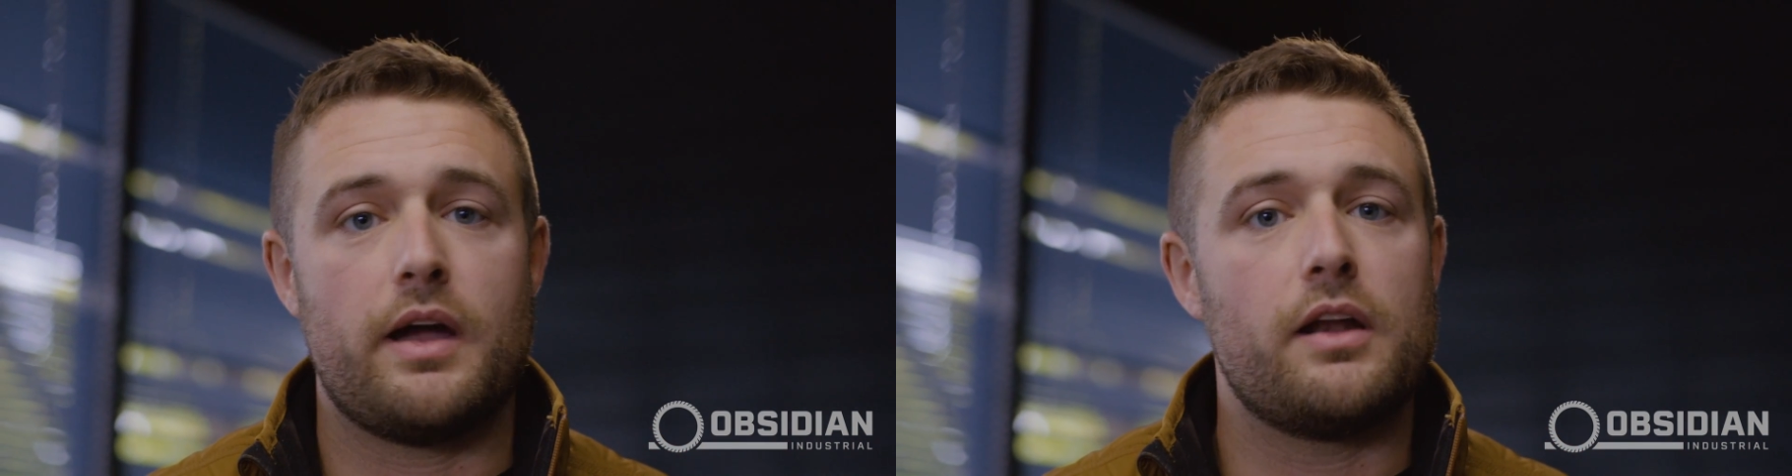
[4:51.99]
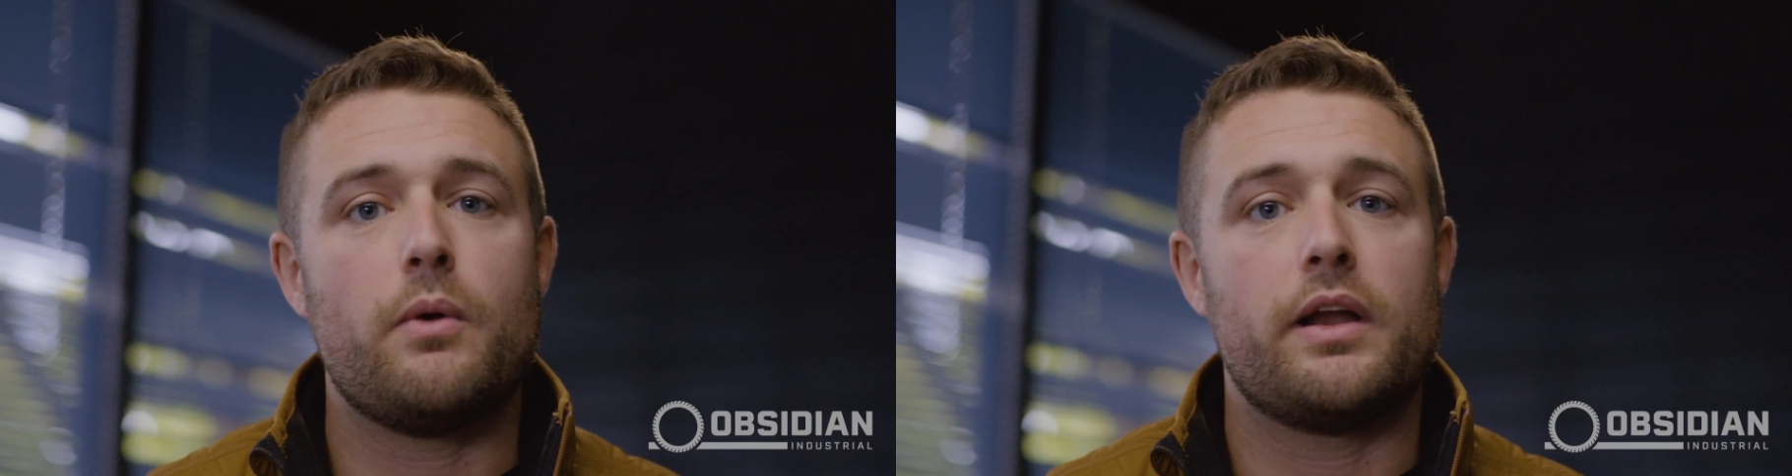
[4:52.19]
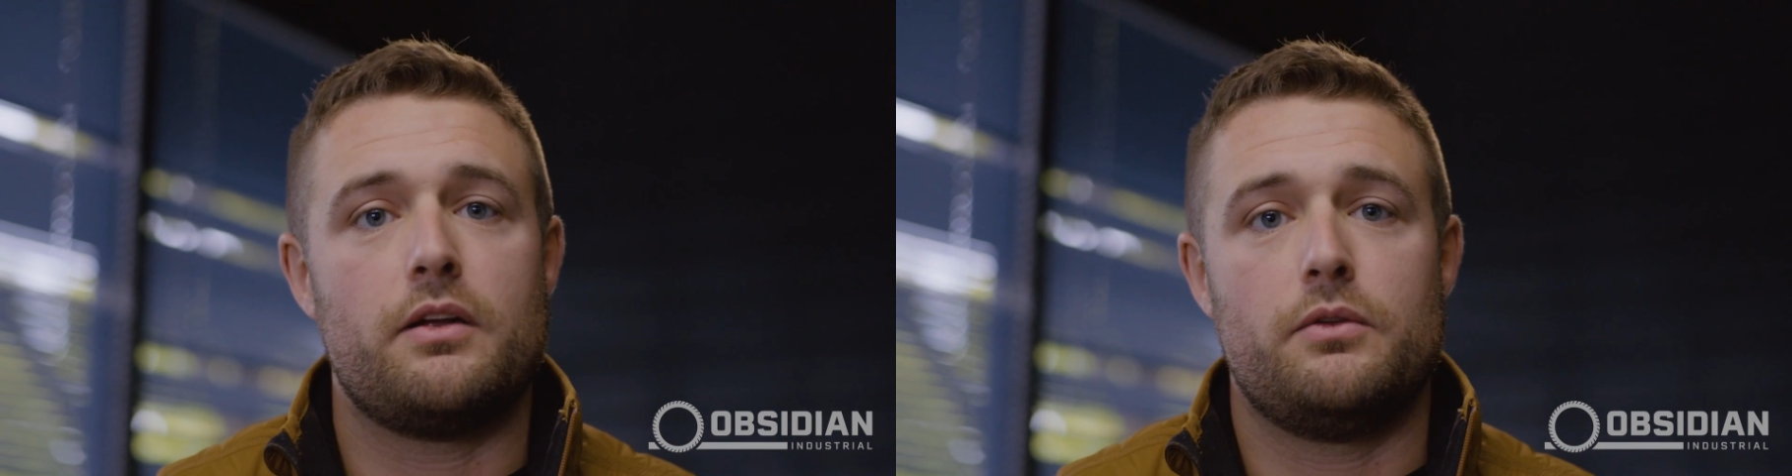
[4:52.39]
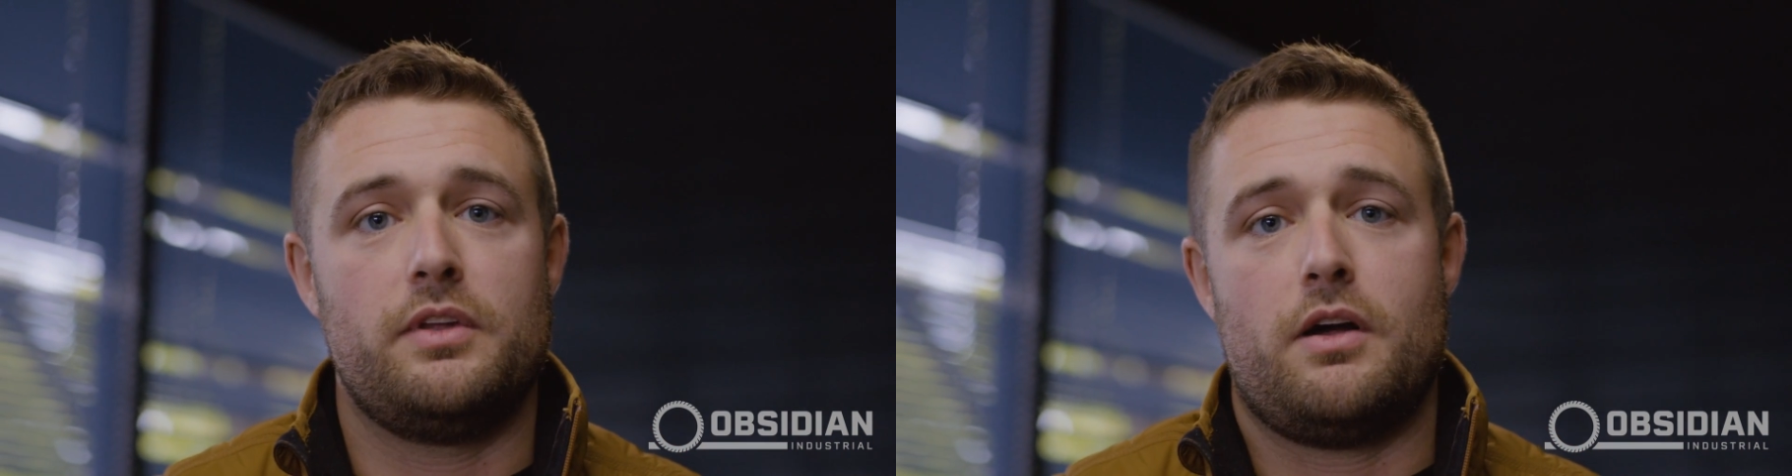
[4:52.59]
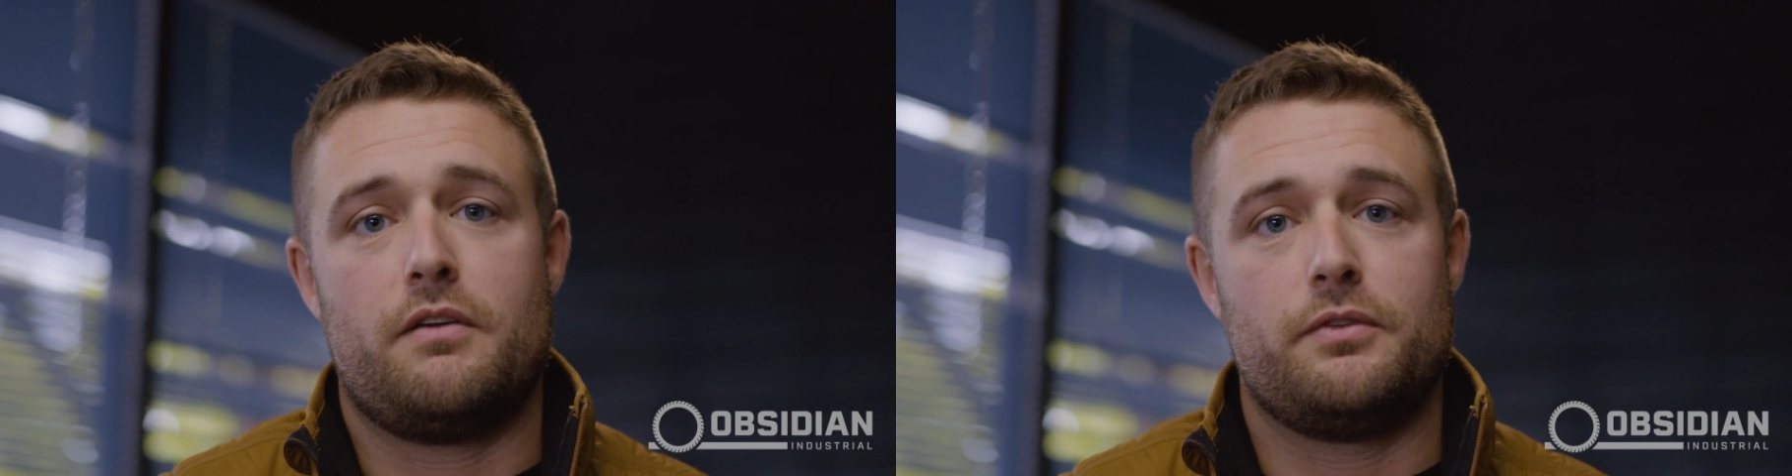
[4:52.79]
I don't want to only
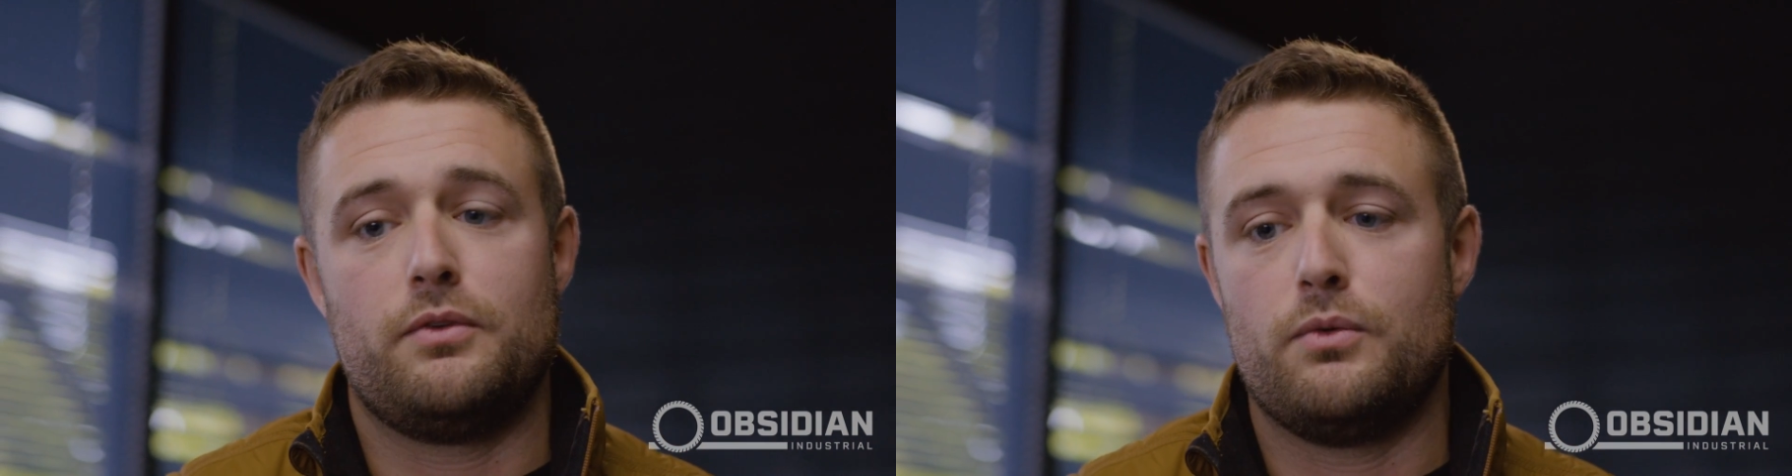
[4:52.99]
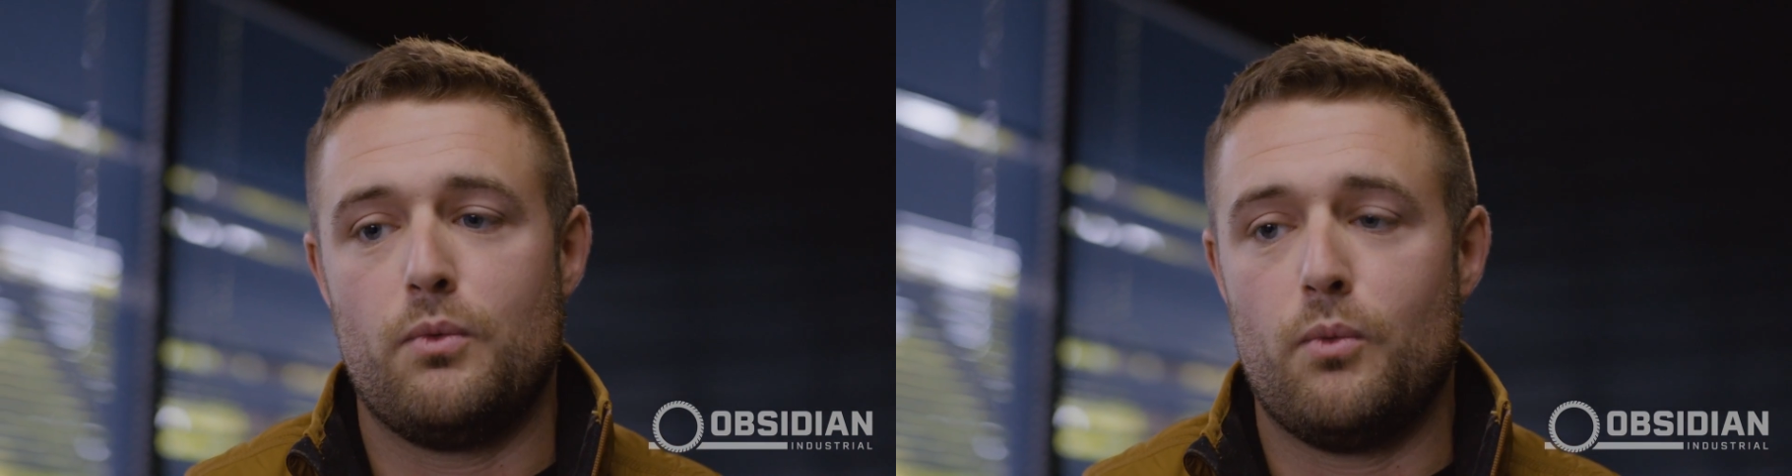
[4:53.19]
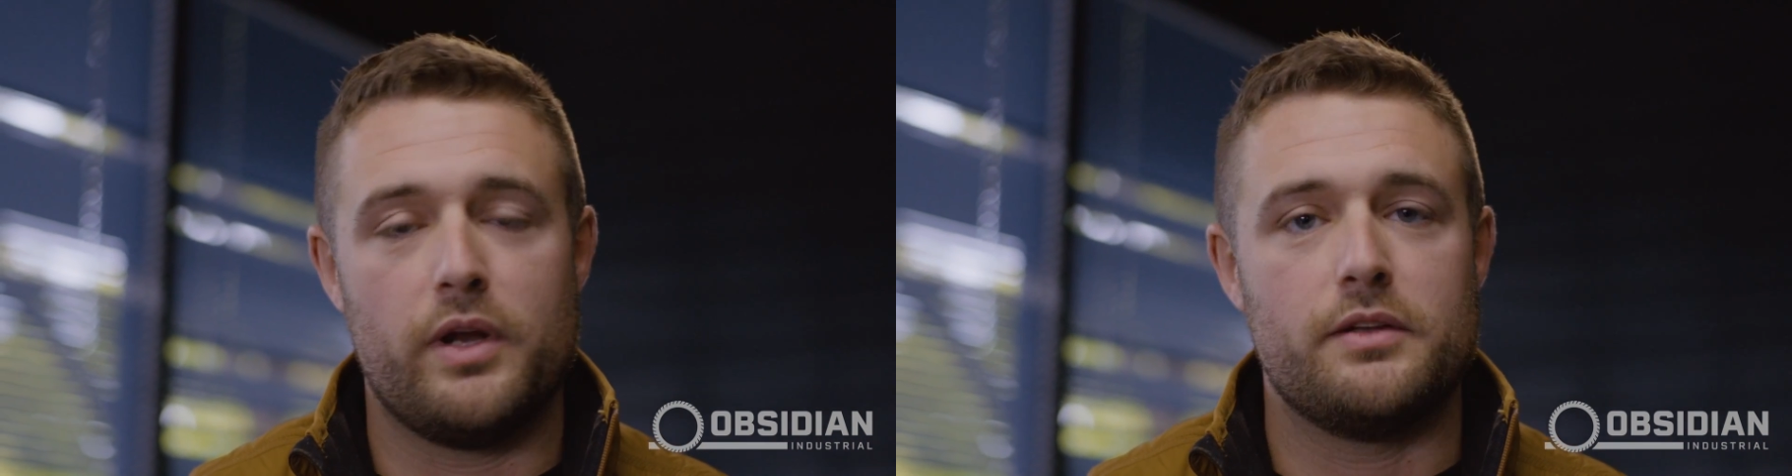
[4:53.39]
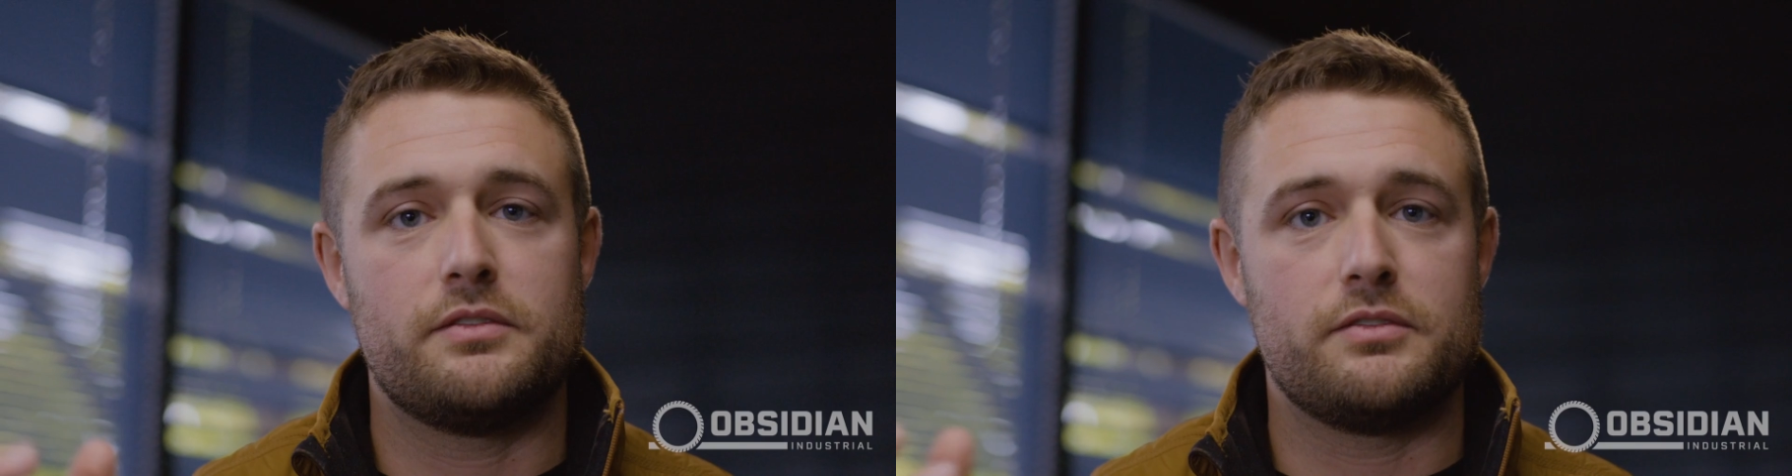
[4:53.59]
offer you one